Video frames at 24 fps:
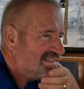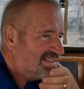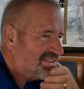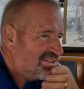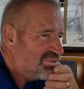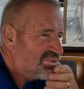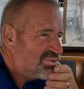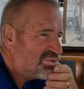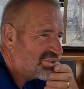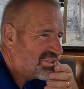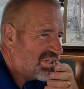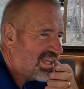
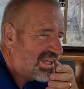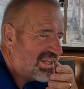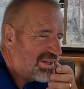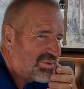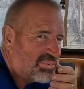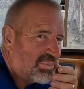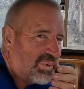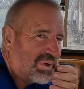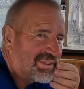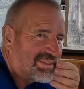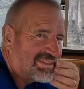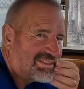You shared
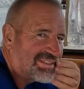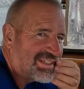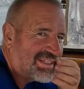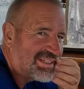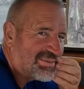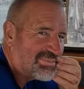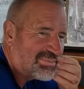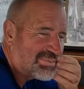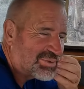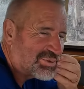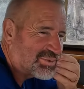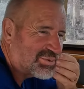one
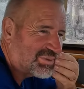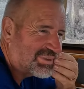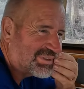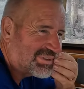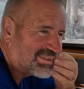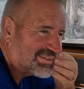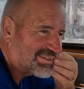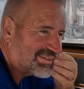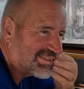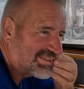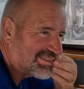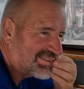tin between
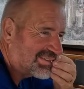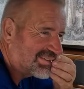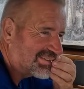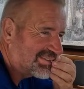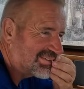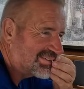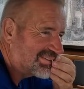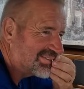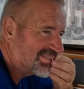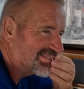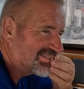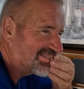us, didn't
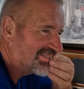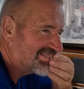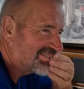you?